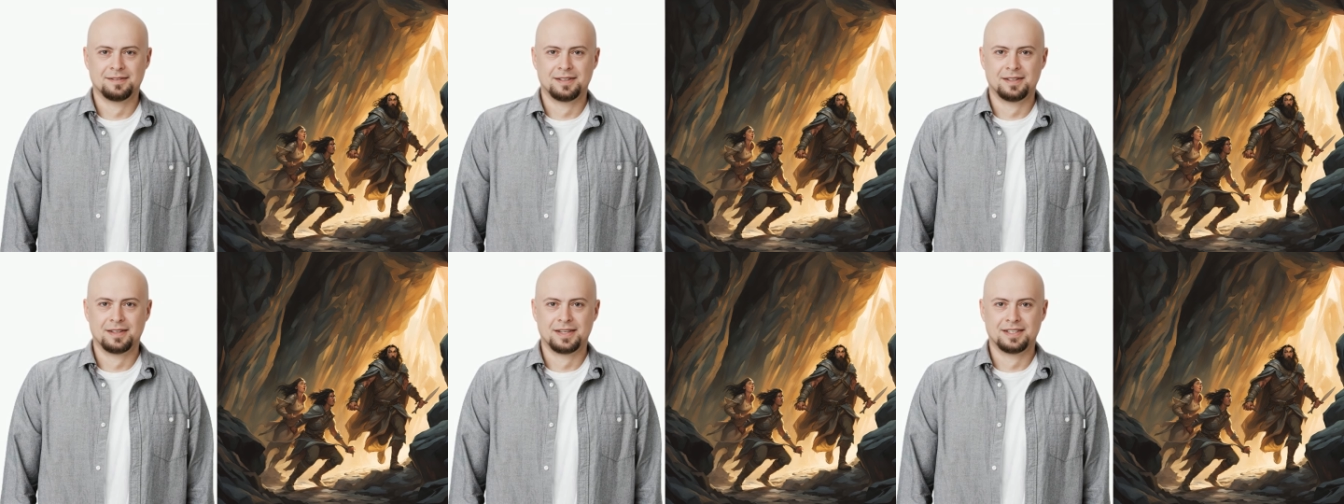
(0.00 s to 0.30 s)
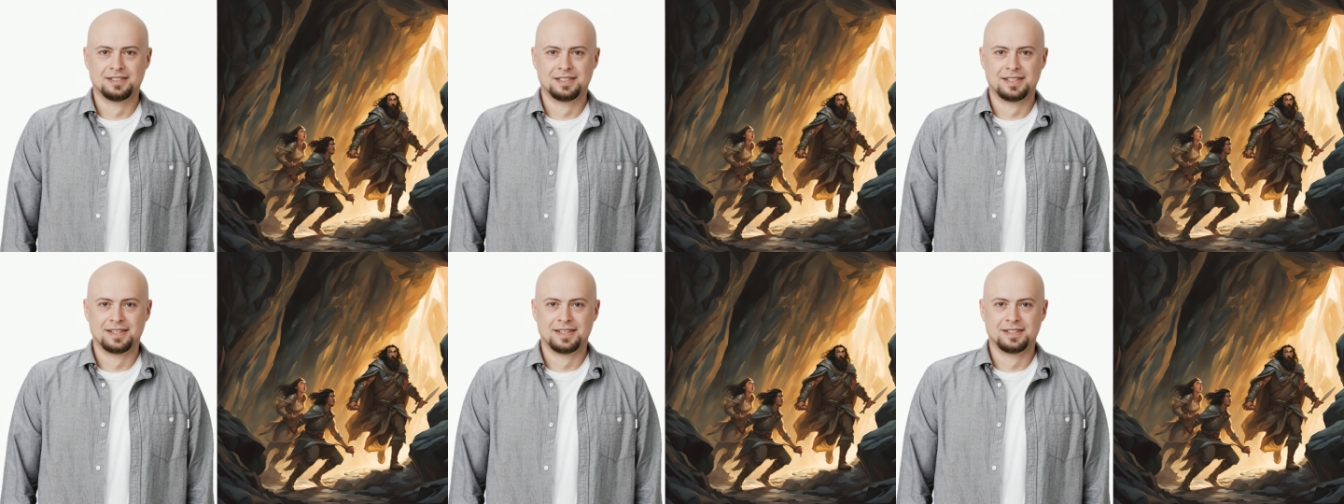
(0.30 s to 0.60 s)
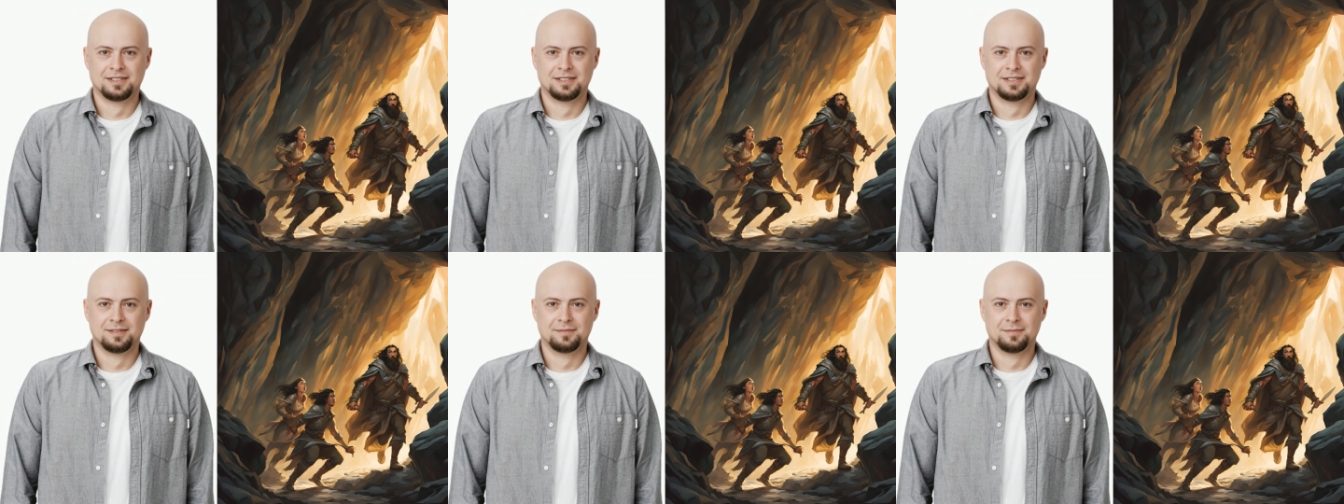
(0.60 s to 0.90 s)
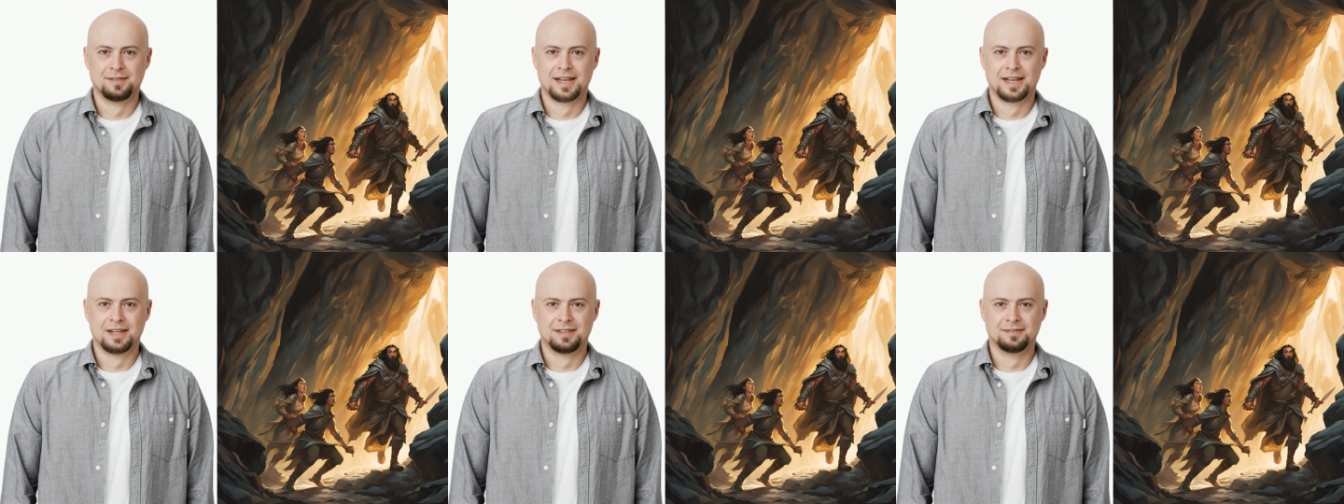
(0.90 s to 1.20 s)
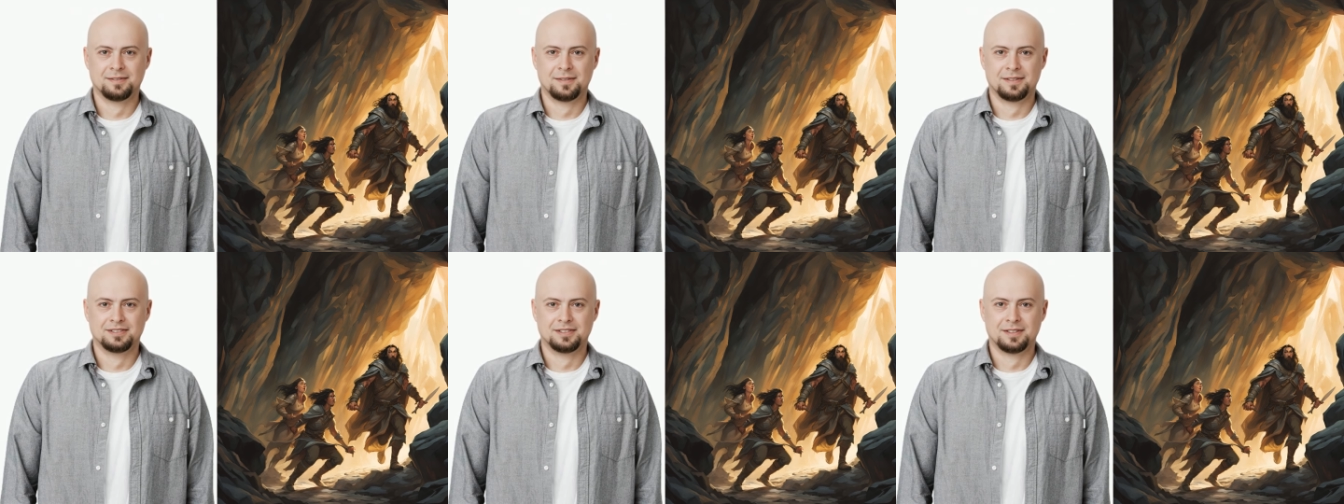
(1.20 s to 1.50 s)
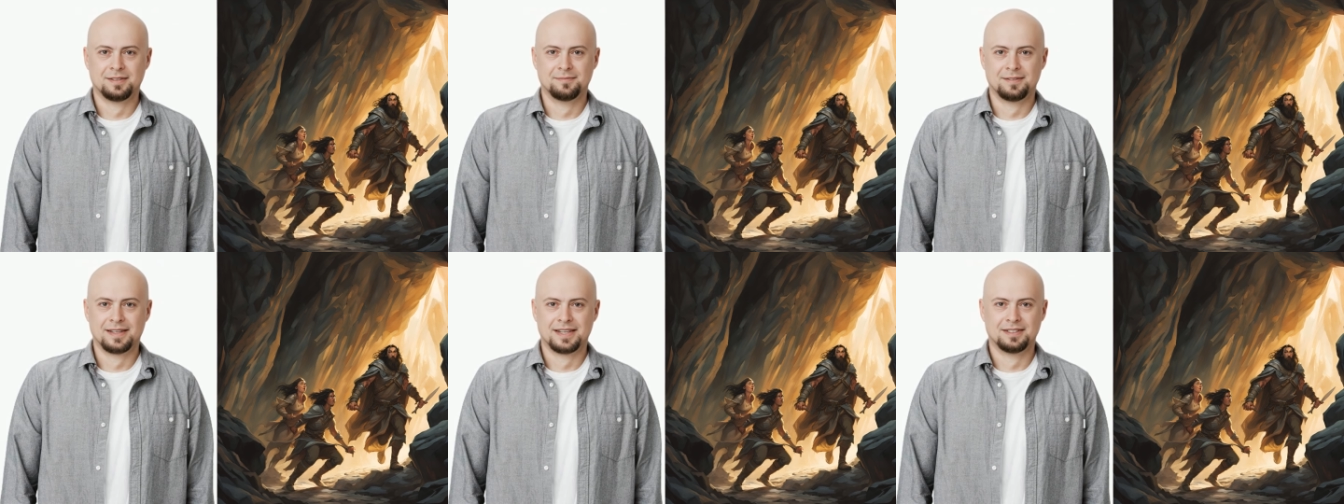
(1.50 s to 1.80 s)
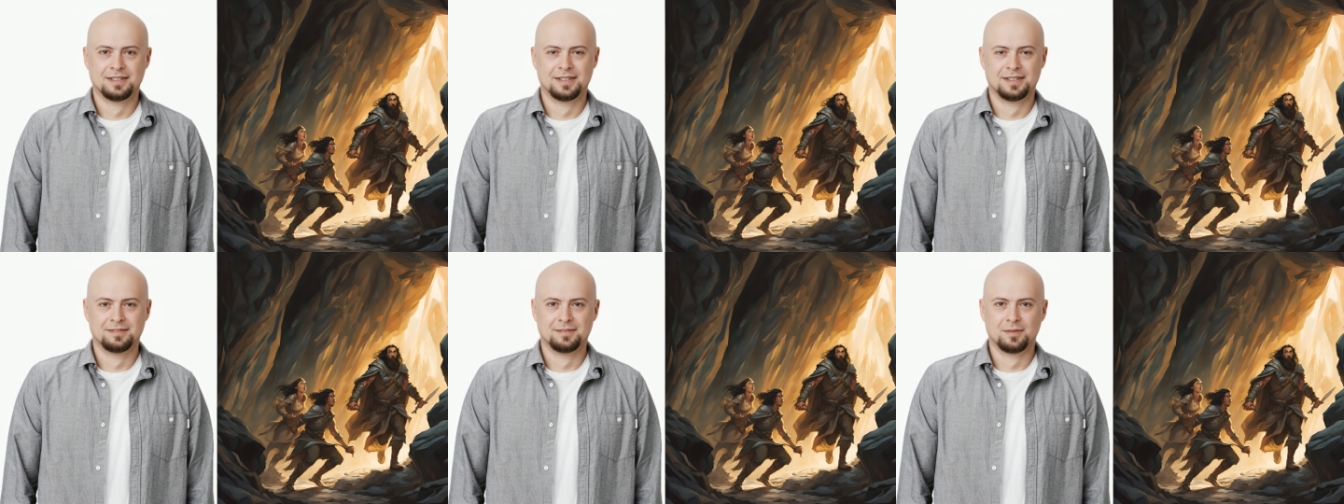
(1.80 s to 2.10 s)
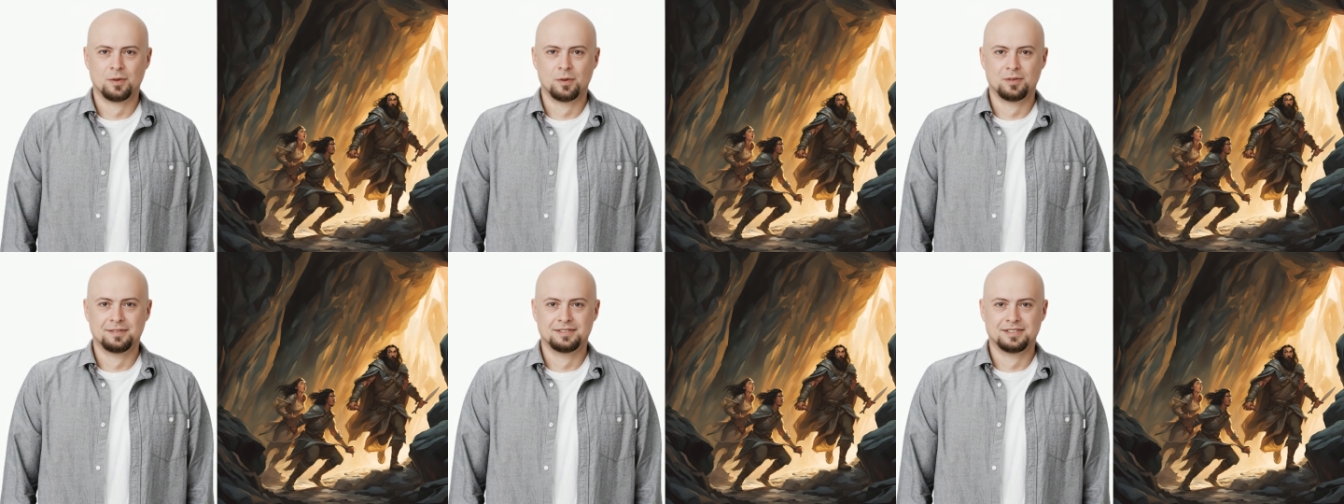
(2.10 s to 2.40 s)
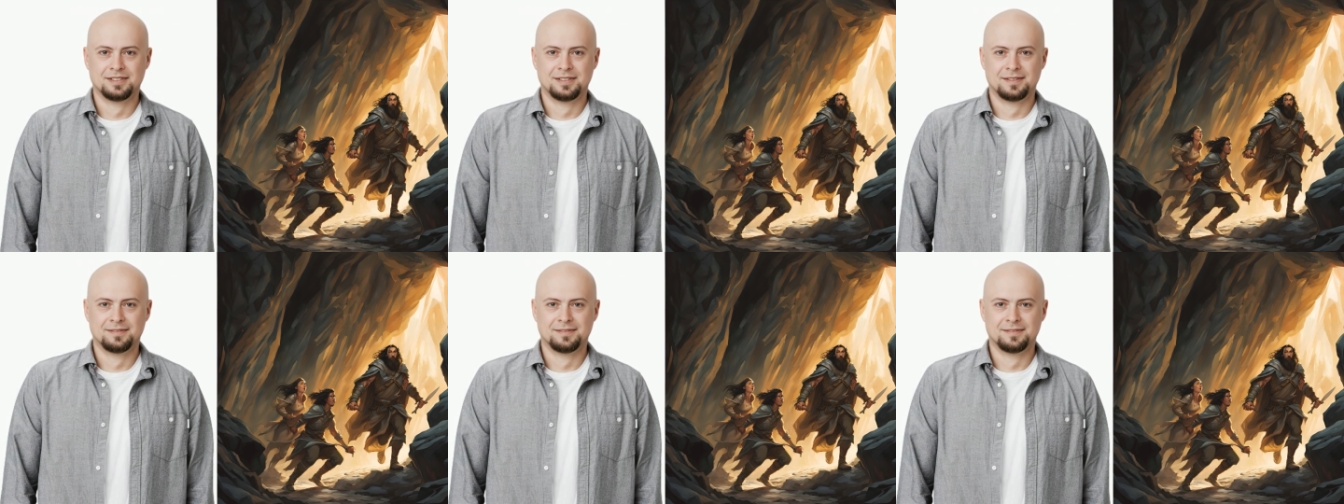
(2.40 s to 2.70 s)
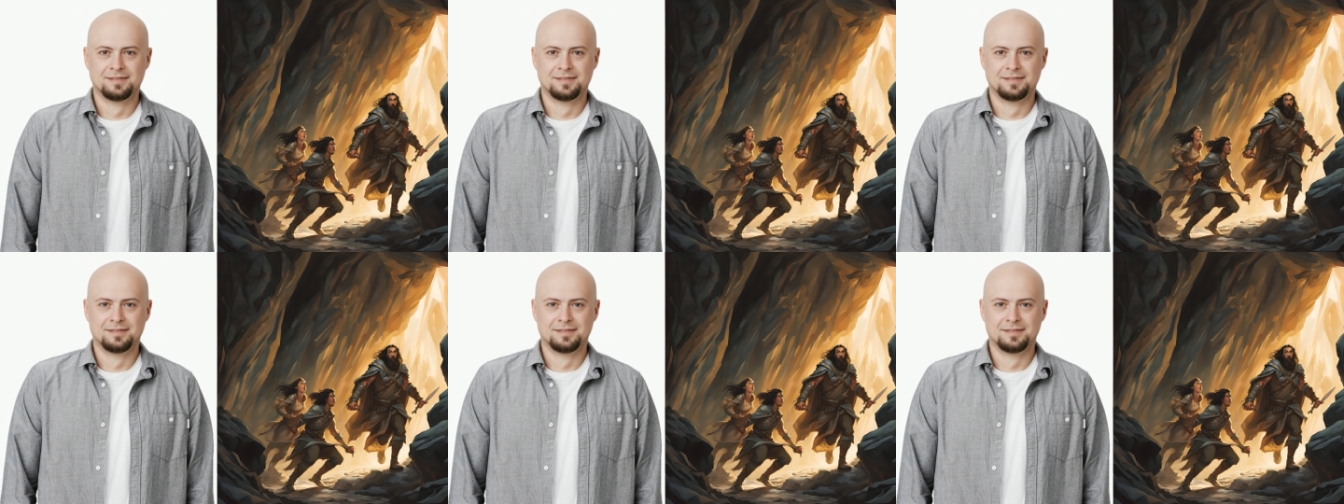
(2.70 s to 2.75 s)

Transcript: crashing into the path with tremendous force.